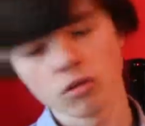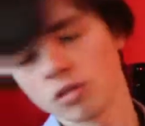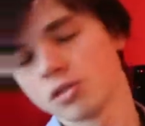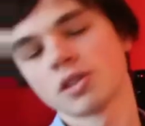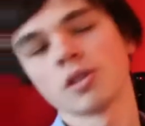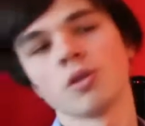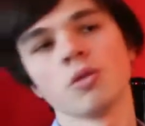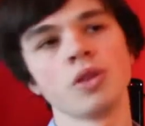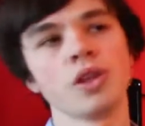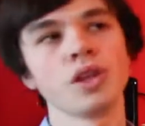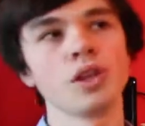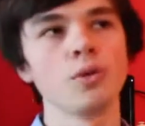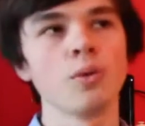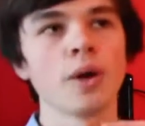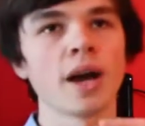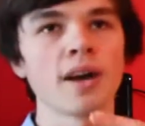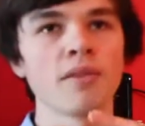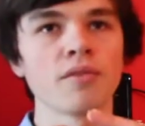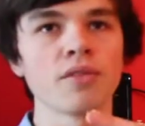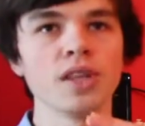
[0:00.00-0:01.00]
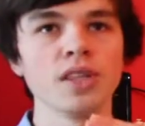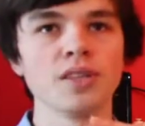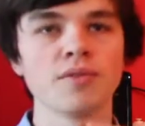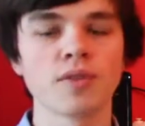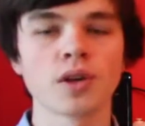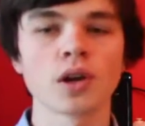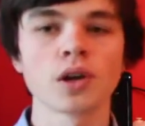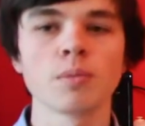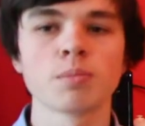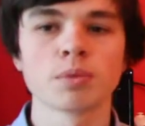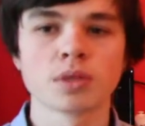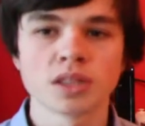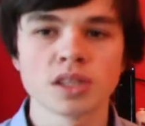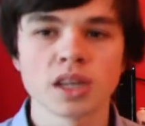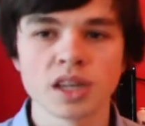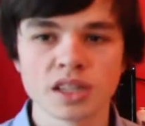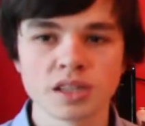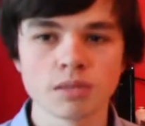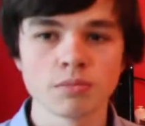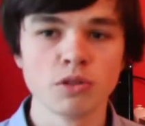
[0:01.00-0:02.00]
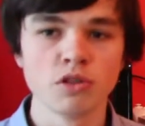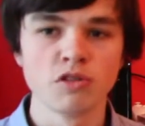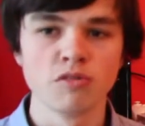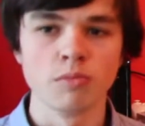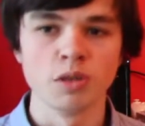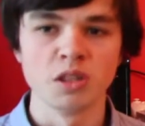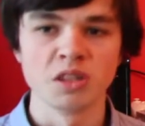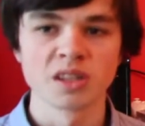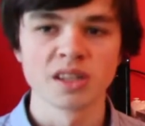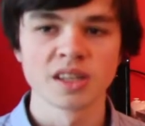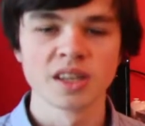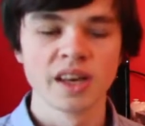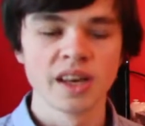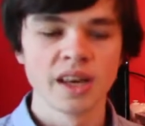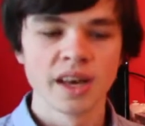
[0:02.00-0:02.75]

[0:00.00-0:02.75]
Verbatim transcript: so that you have these very precise movements